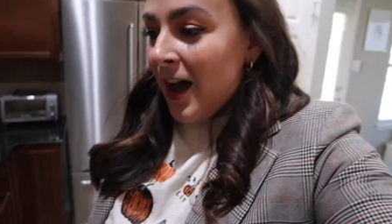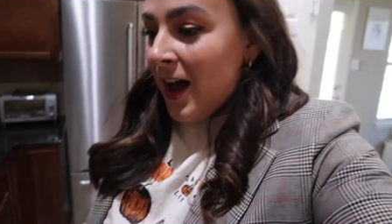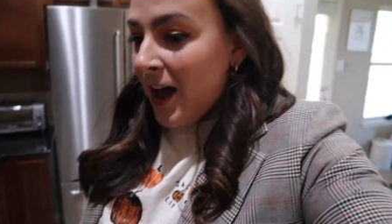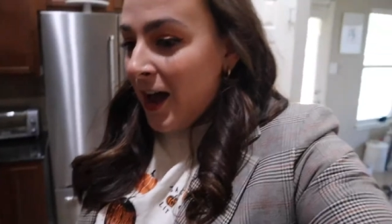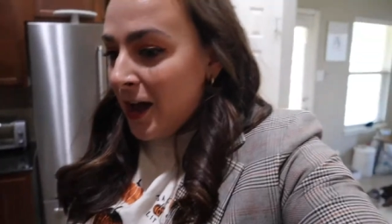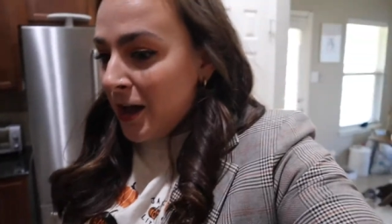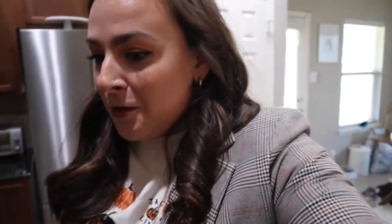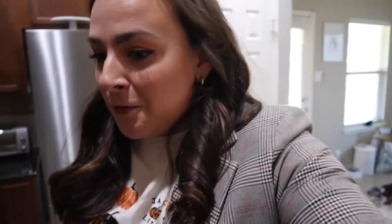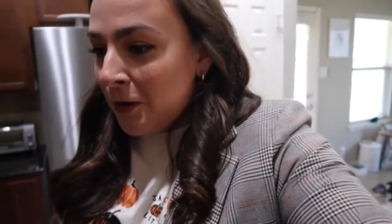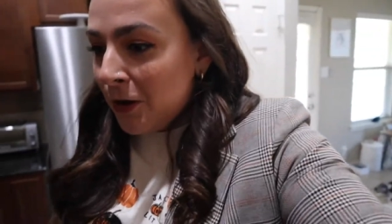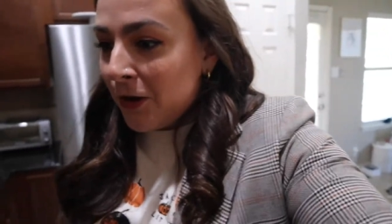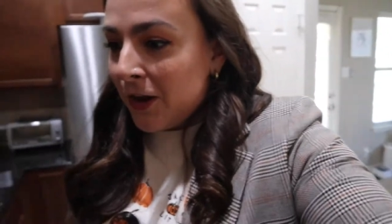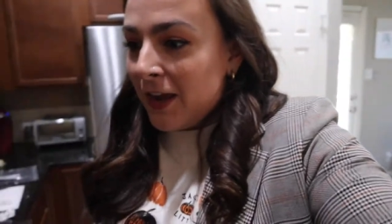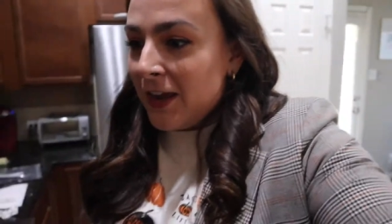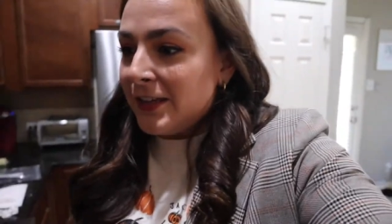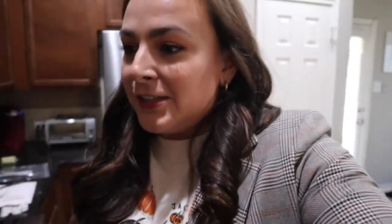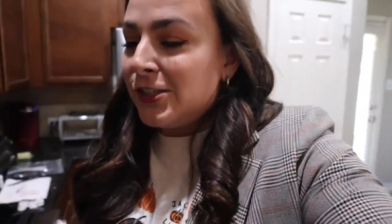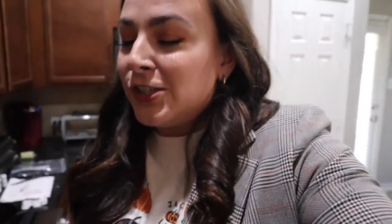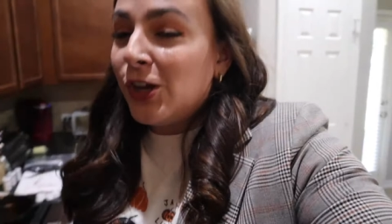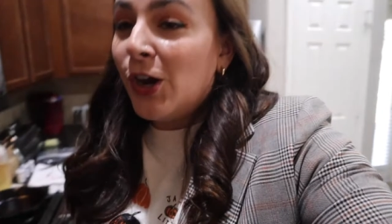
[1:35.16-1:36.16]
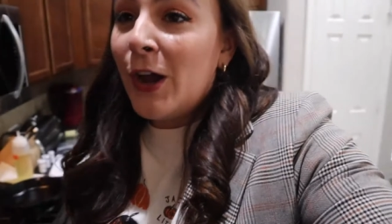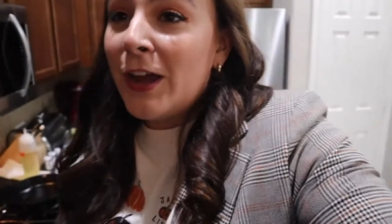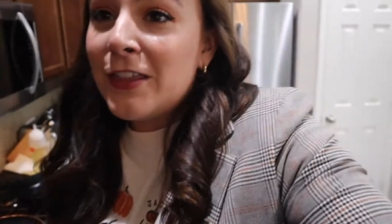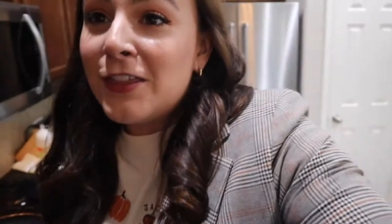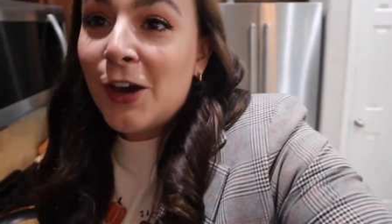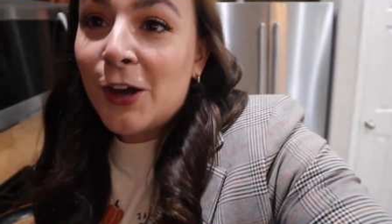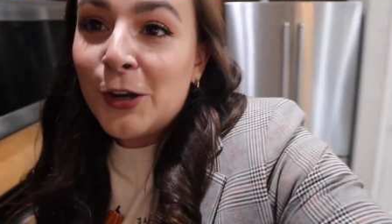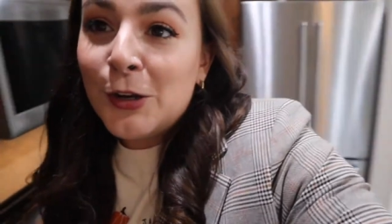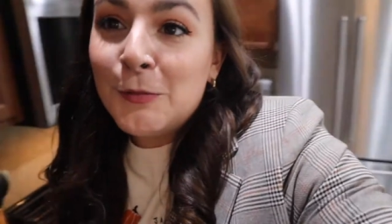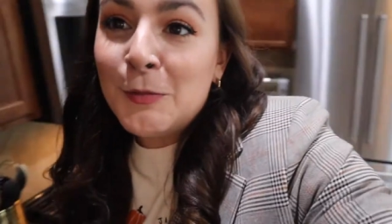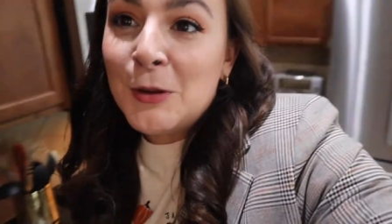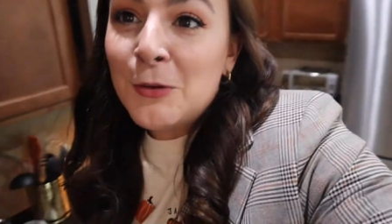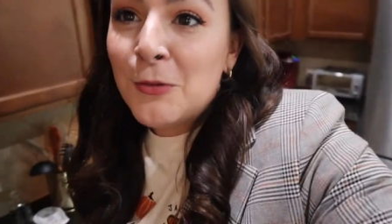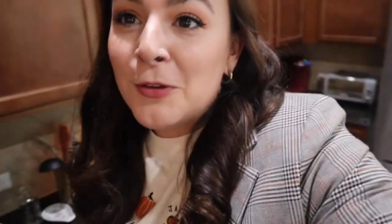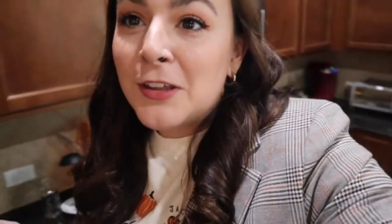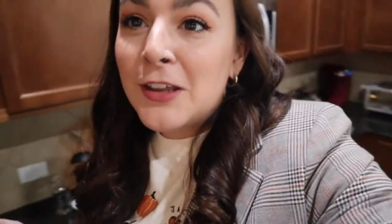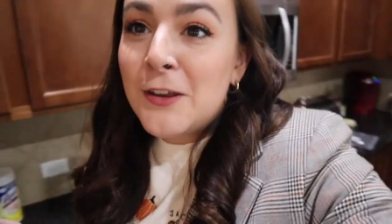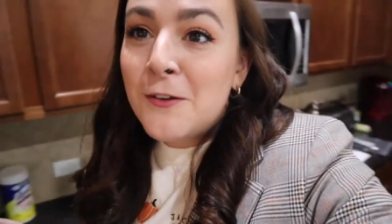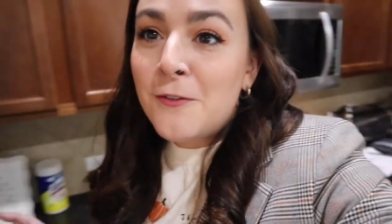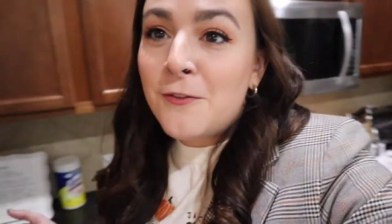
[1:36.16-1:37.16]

Okay, so I thought it'd be really